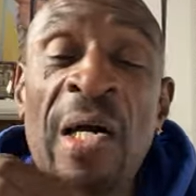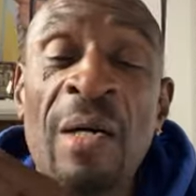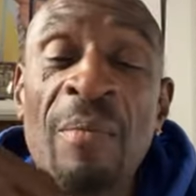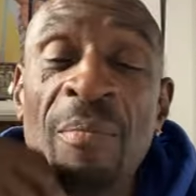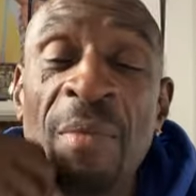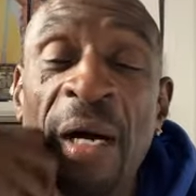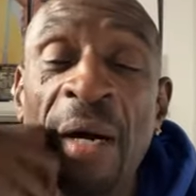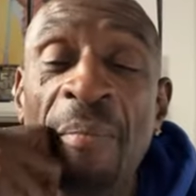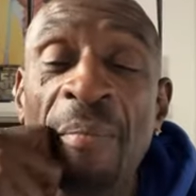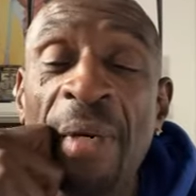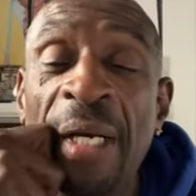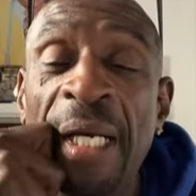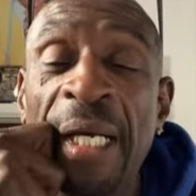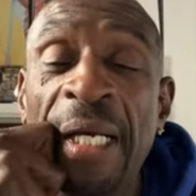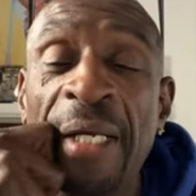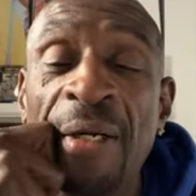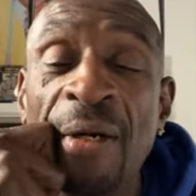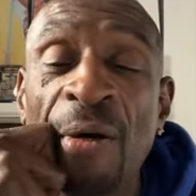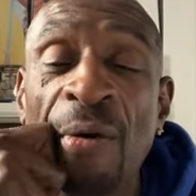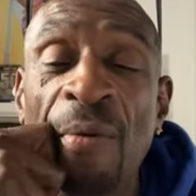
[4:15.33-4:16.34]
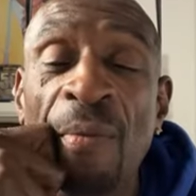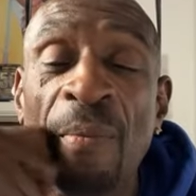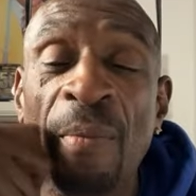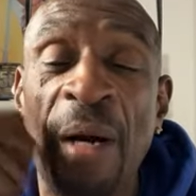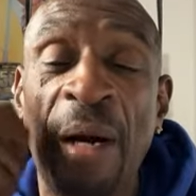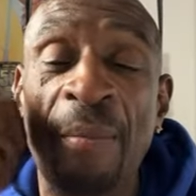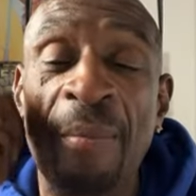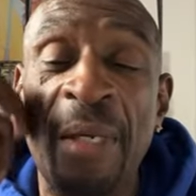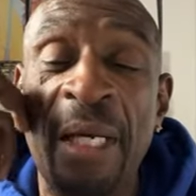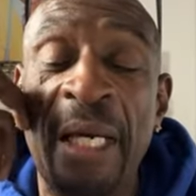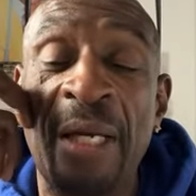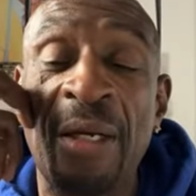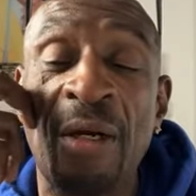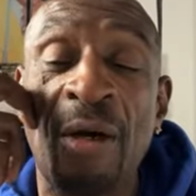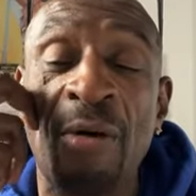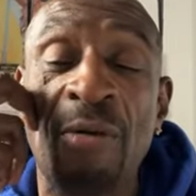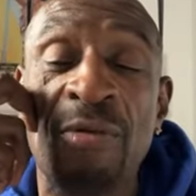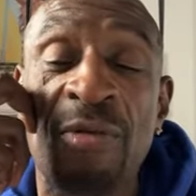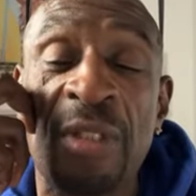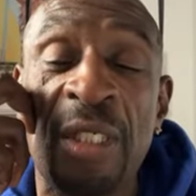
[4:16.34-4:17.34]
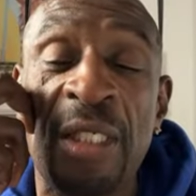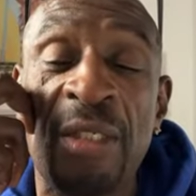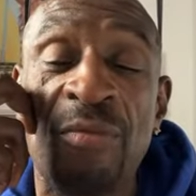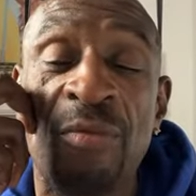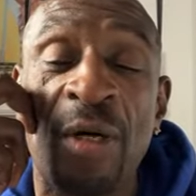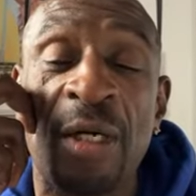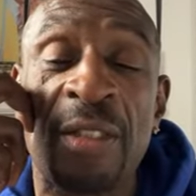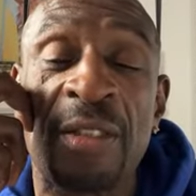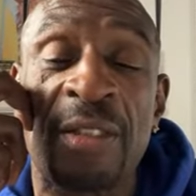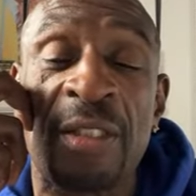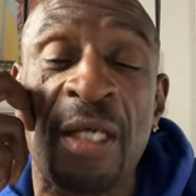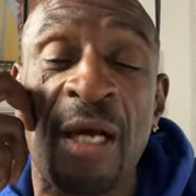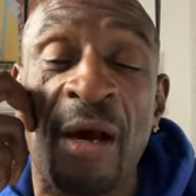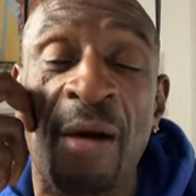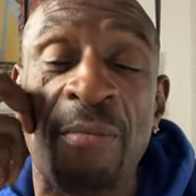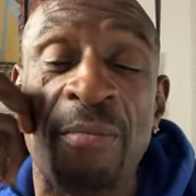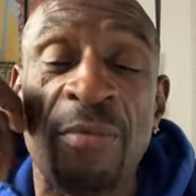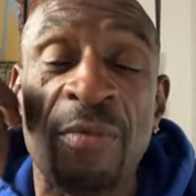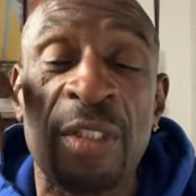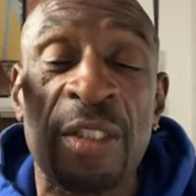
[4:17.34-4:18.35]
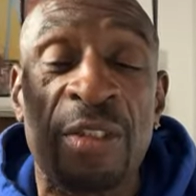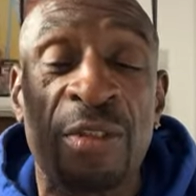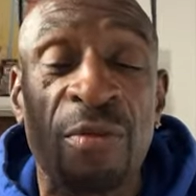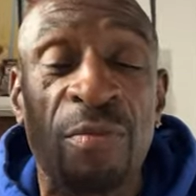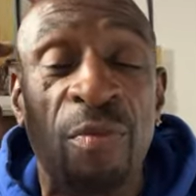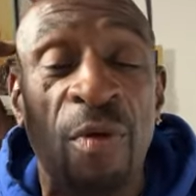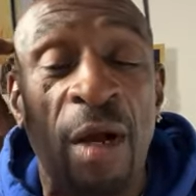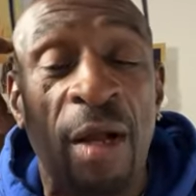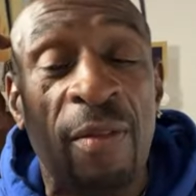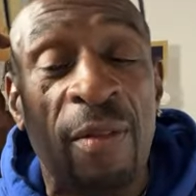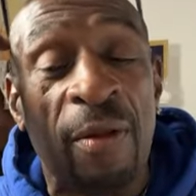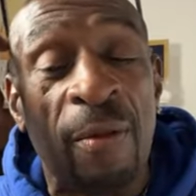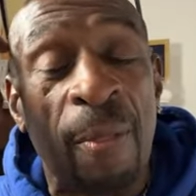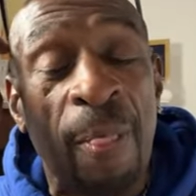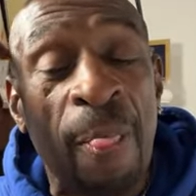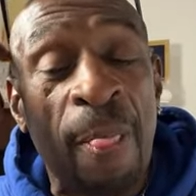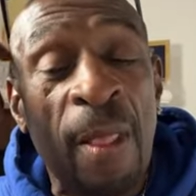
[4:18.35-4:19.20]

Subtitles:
my man OG, what's up with you, brother?